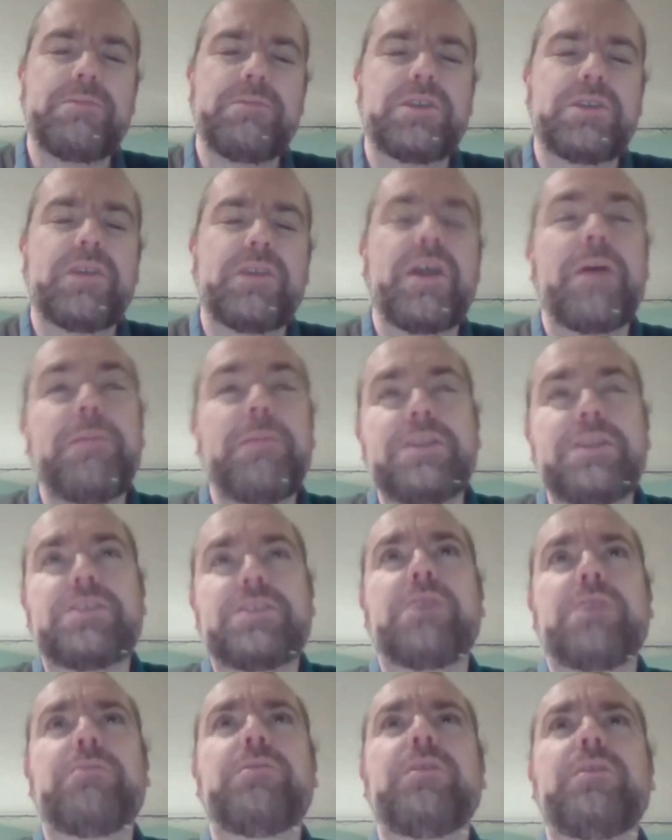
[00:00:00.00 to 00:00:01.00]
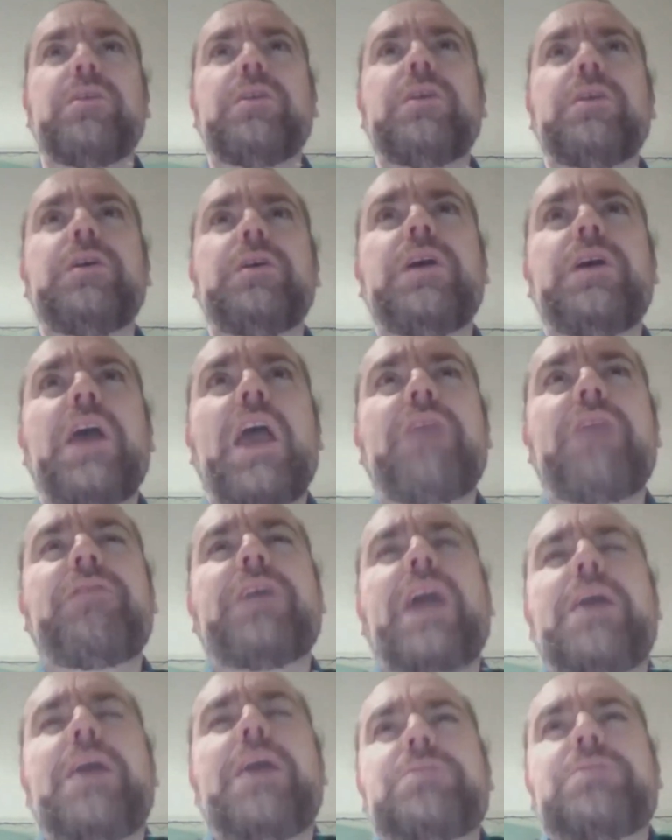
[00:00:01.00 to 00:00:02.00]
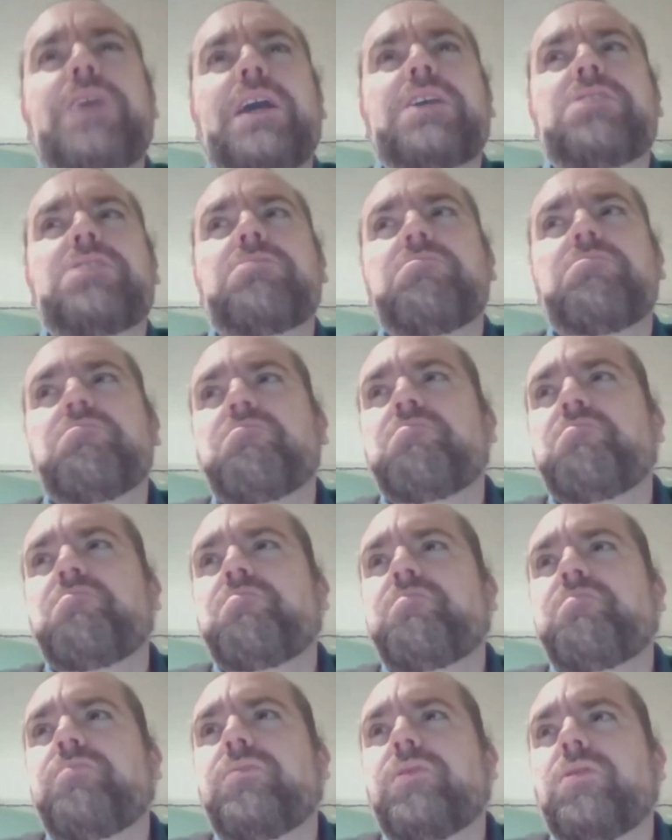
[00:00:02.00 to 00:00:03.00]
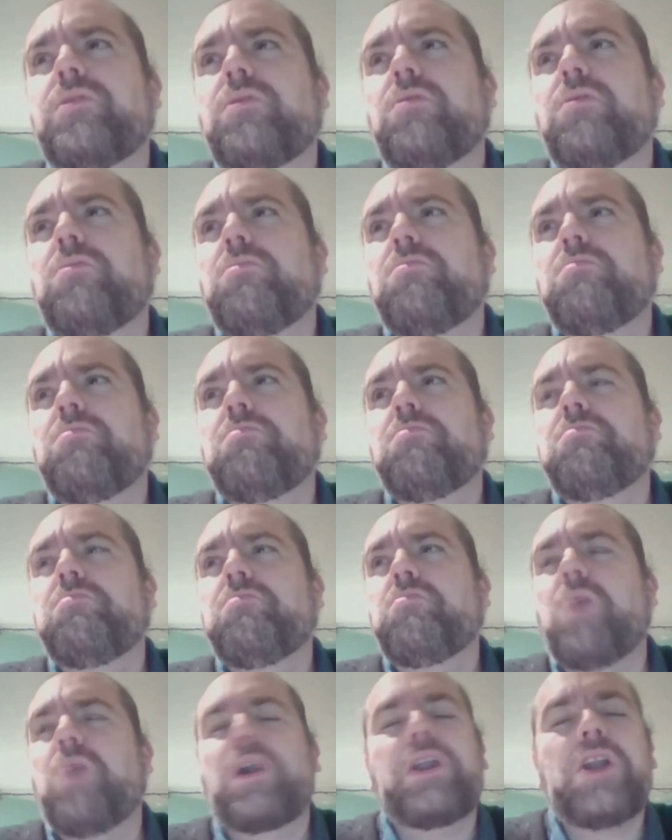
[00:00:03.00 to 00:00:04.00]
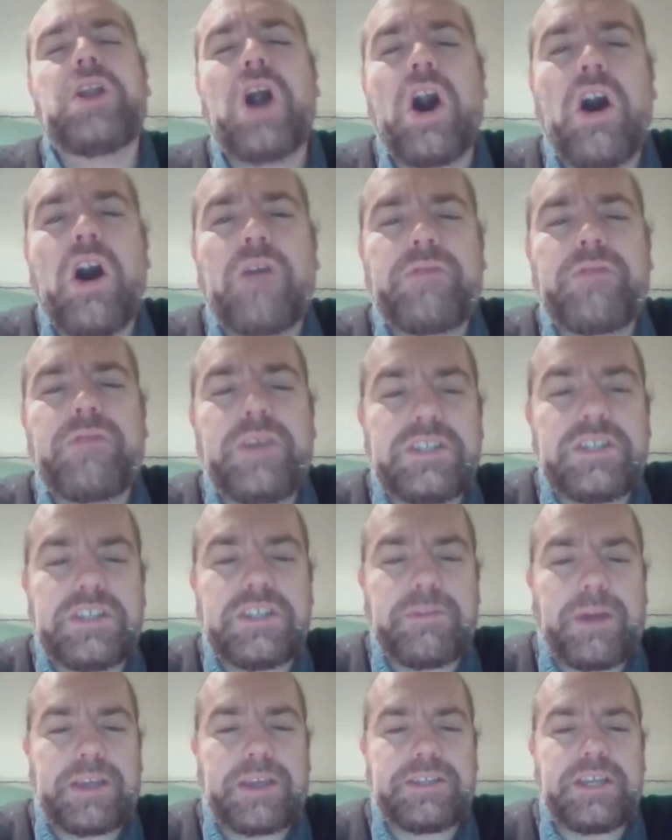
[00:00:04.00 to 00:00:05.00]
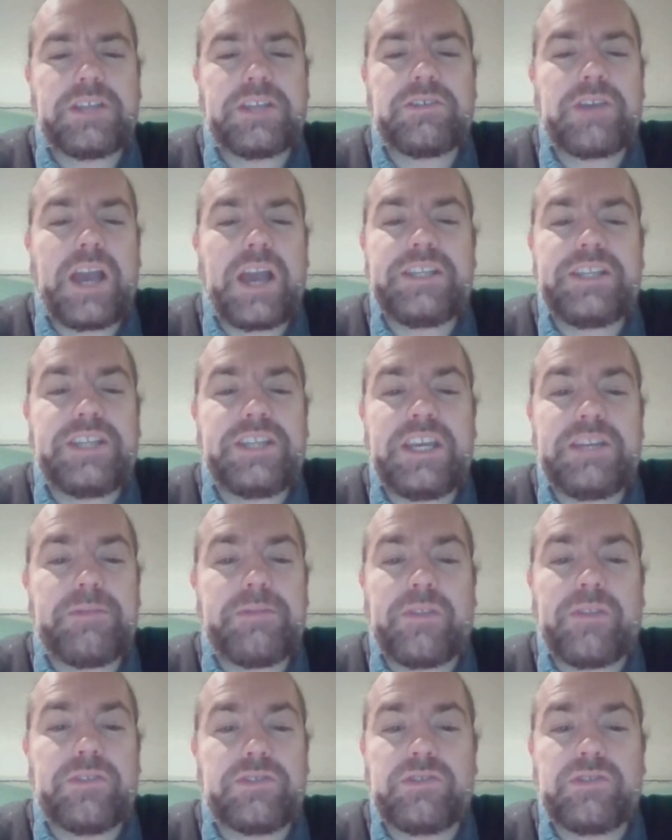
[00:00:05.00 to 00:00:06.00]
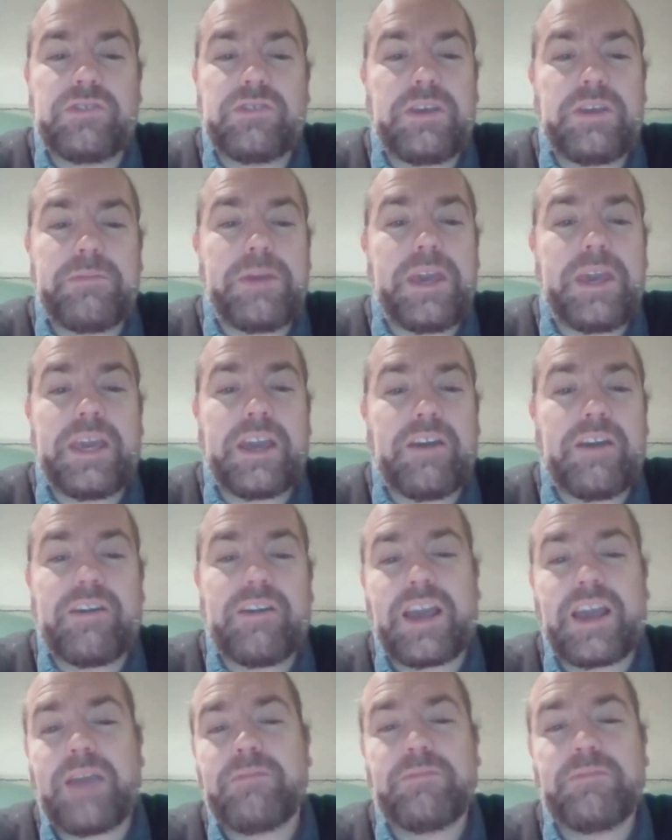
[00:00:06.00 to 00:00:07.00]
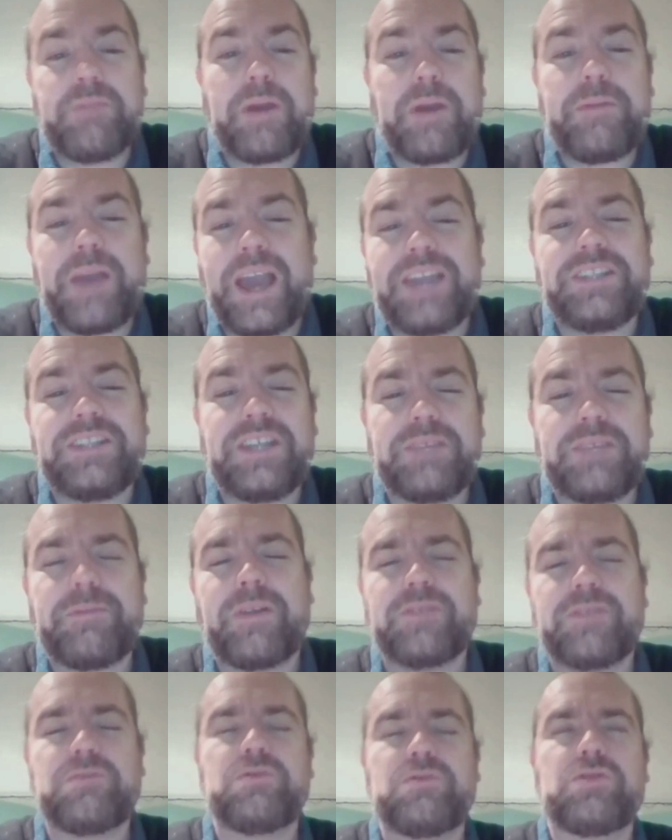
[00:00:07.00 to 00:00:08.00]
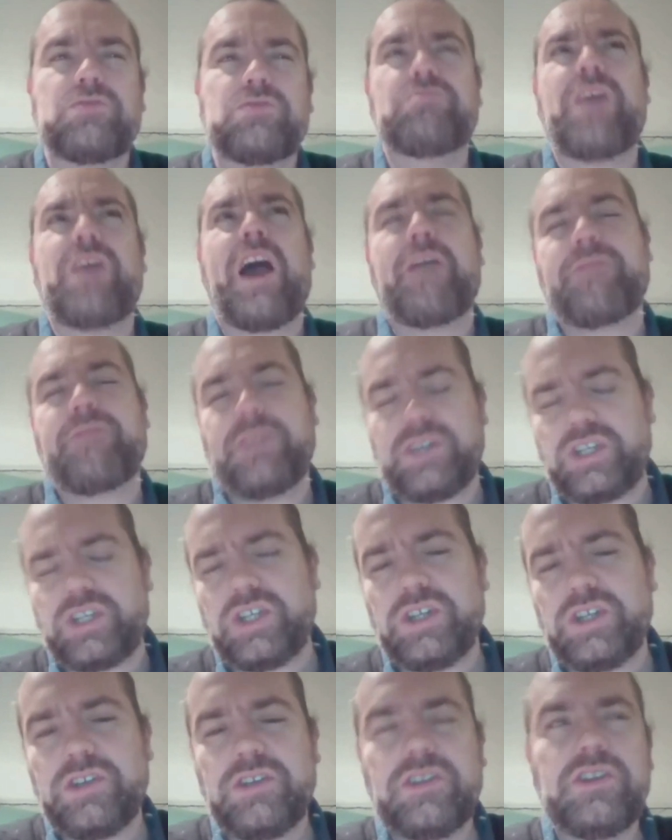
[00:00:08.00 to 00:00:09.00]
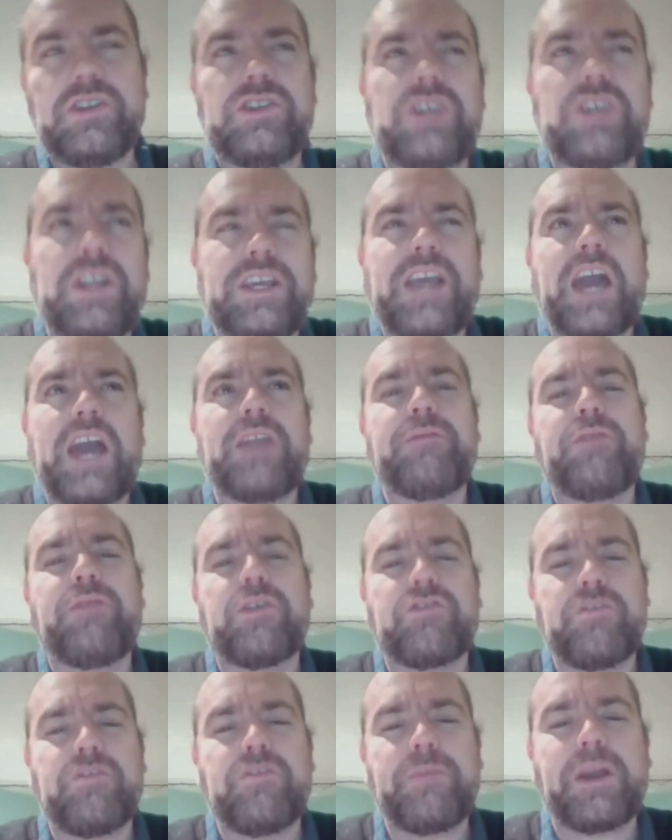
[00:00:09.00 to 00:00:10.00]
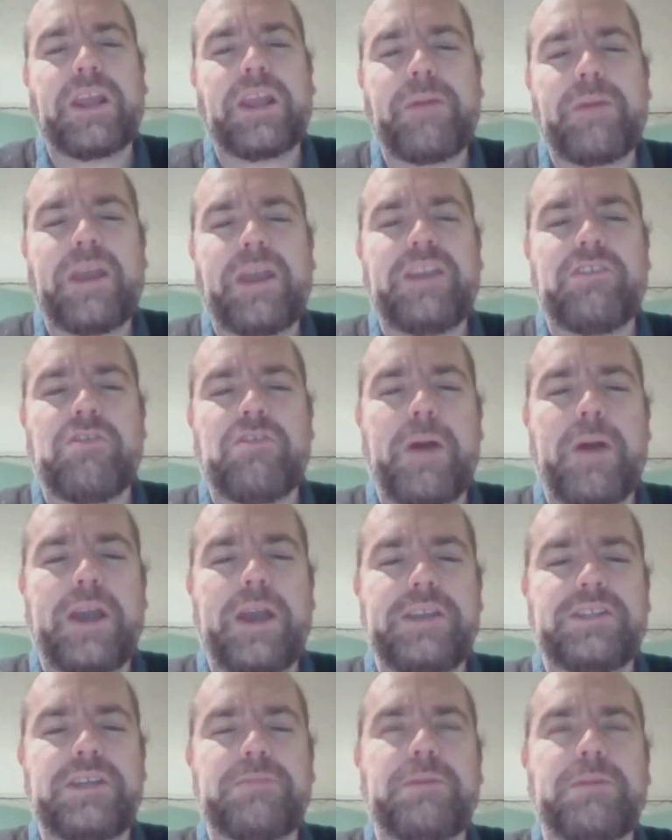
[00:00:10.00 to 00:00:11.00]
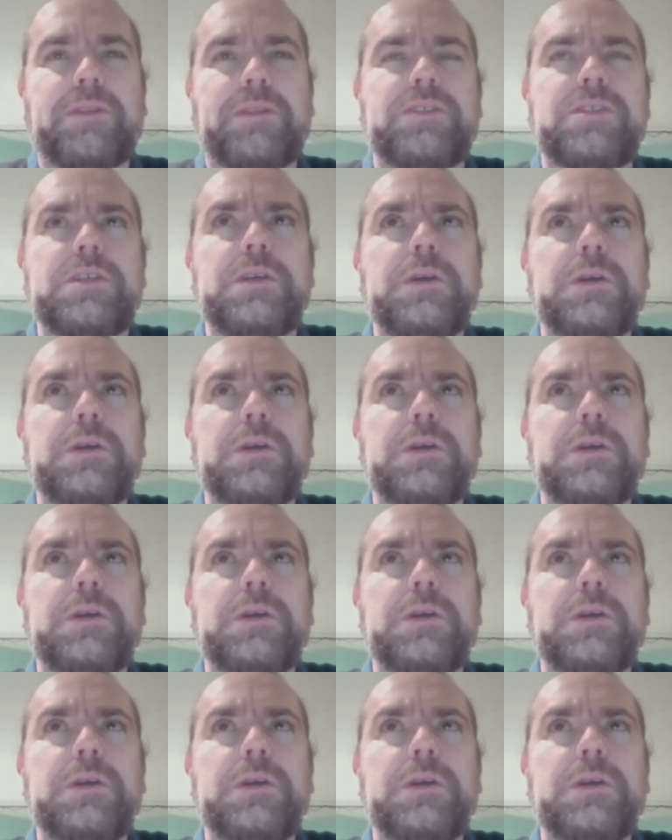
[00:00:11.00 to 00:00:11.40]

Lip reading: So that means that if a game takes 1.5 years to make, so it took 18 months on the Amiga, a game maybe 18 months was average. So only Cannon Fodder and Megalomania are about 18 months.